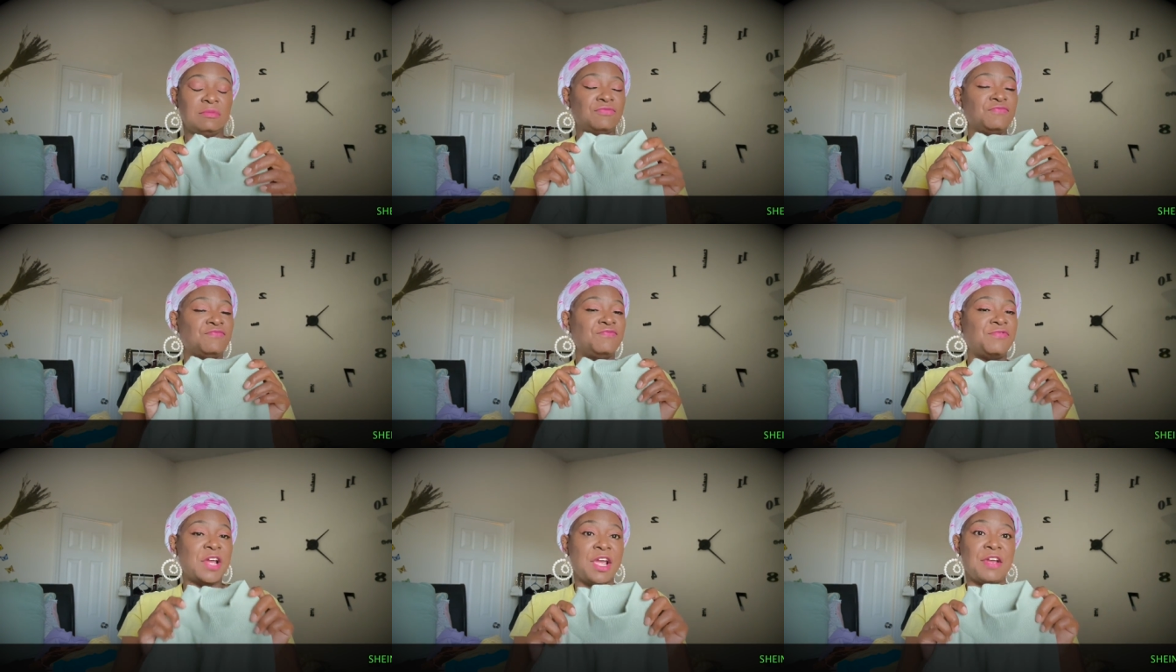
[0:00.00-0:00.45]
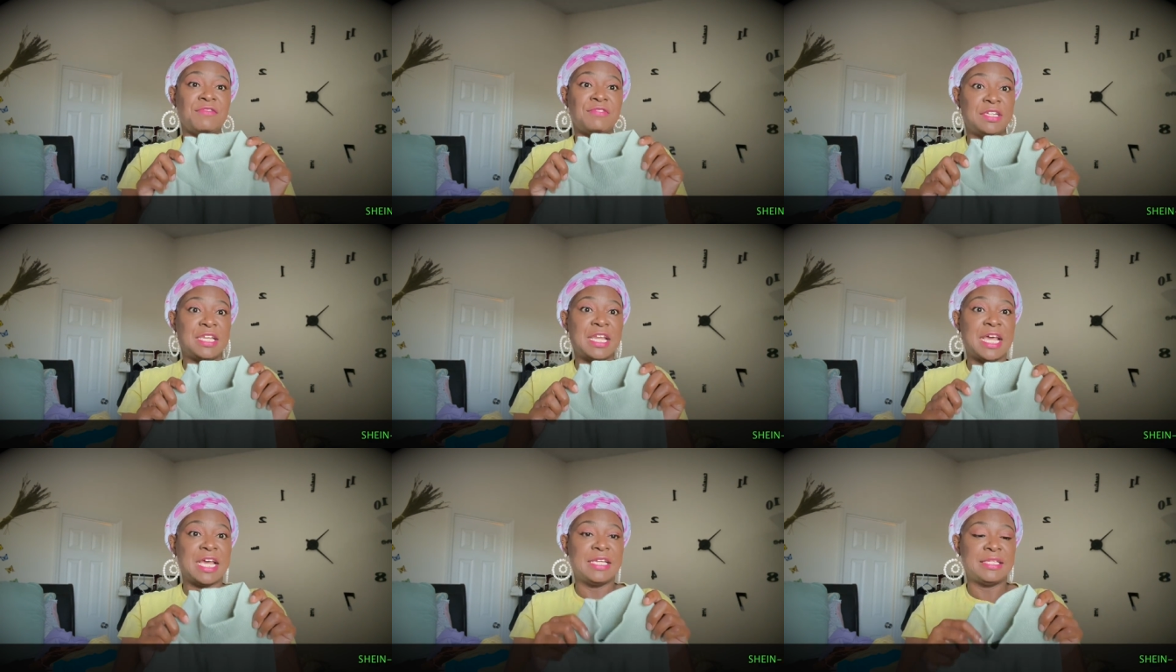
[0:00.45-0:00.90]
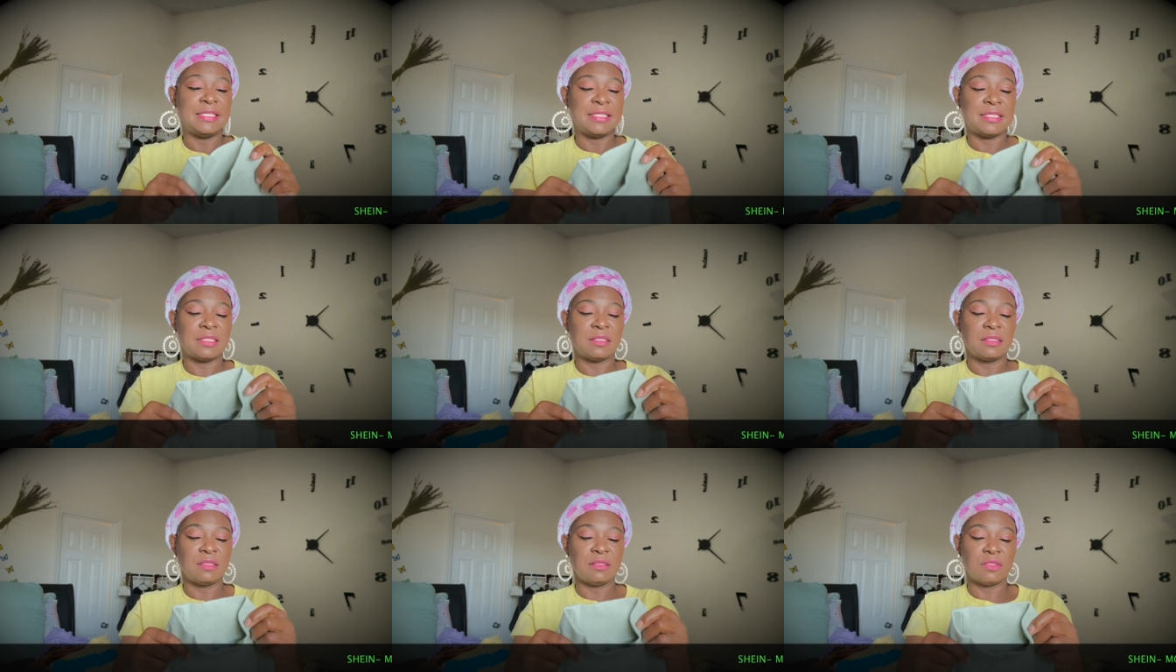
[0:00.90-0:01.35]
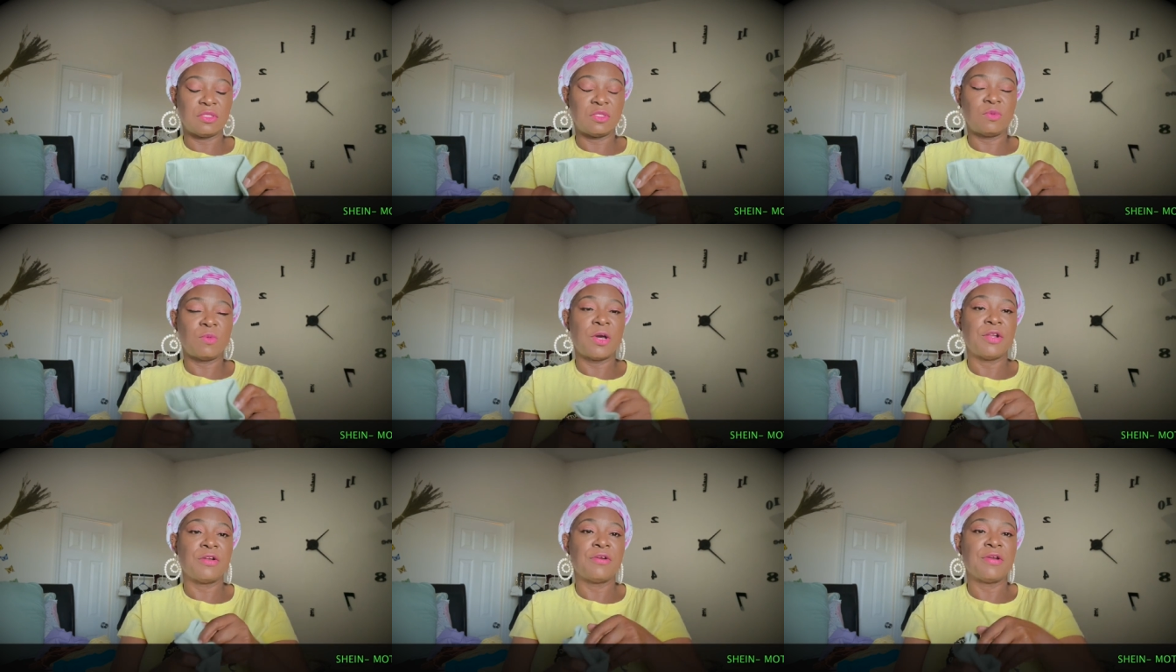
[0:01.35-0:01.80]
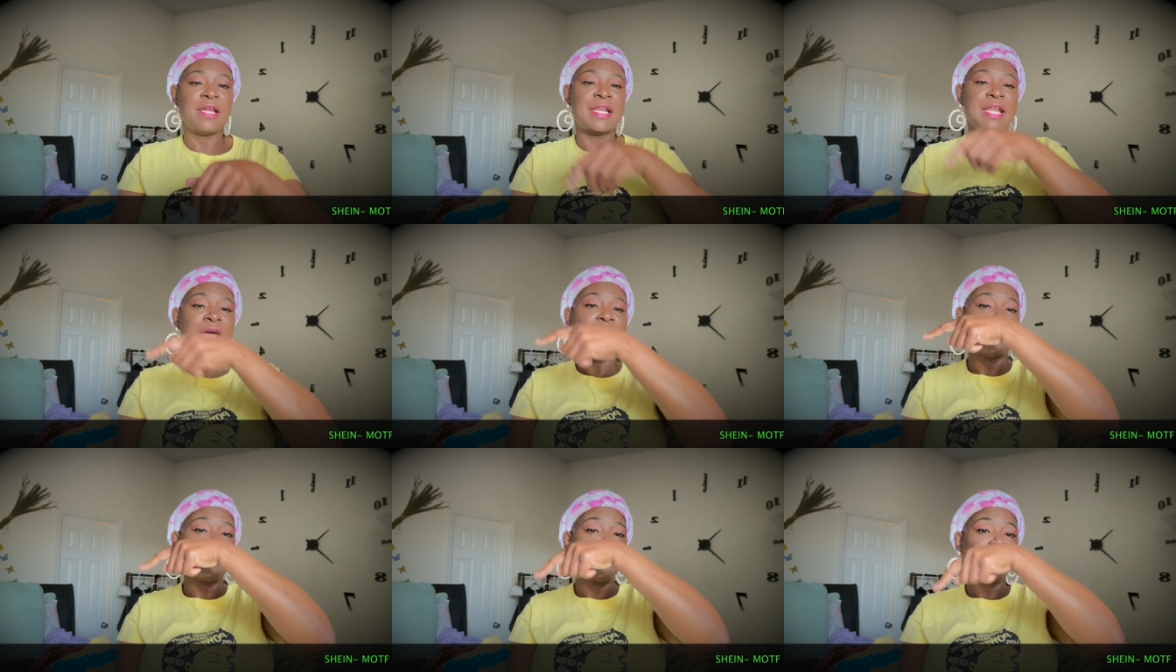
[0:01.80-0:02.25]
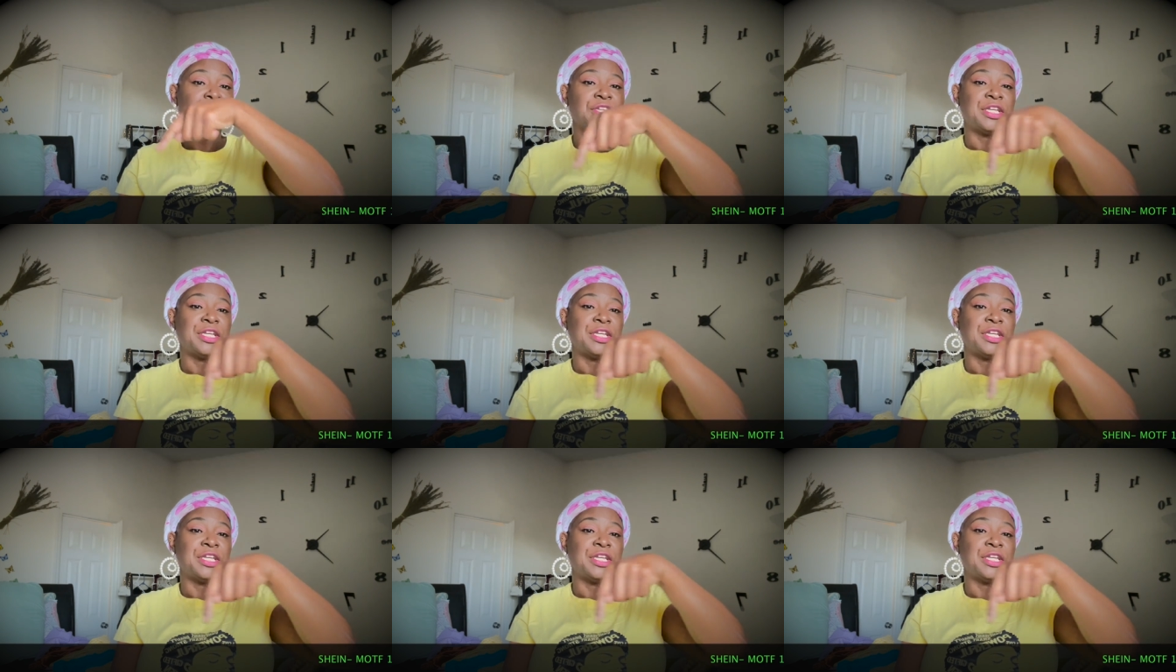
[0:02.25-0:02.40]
very nice sweater, and I put